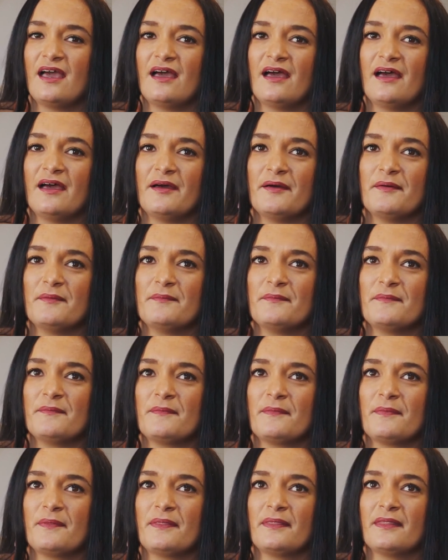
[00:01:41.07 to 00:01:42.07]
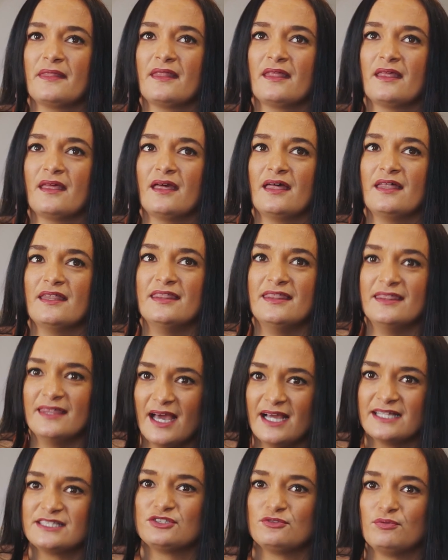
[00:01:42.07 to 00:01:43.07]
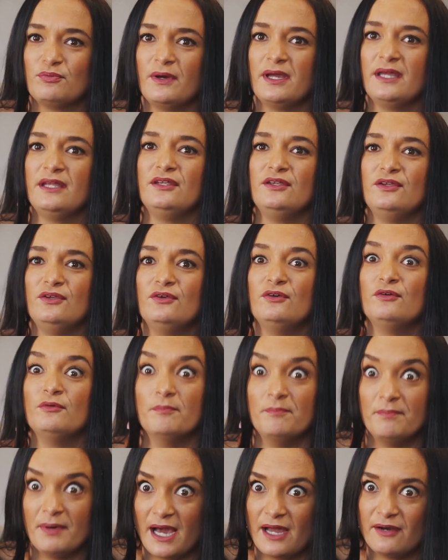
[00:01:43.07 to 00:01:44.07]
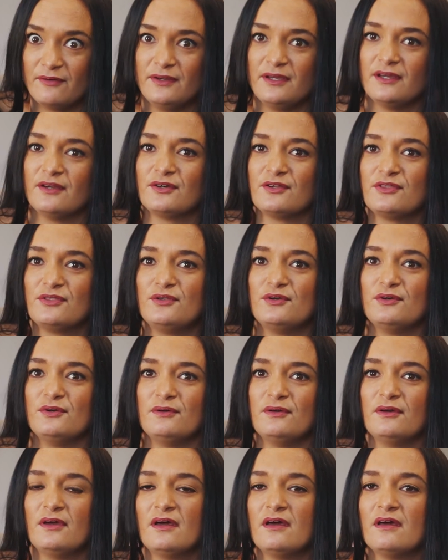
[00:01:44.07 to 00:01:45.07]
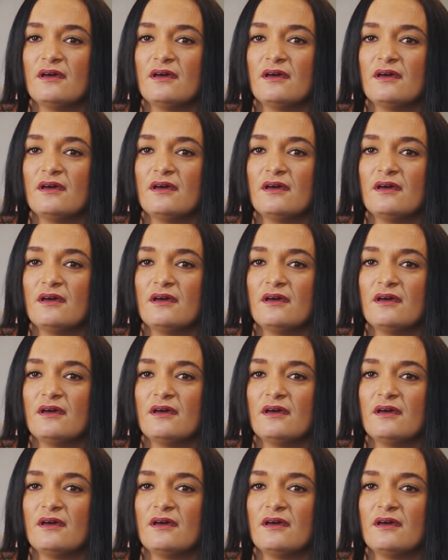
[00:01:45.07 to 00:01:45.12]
That's when you barrier through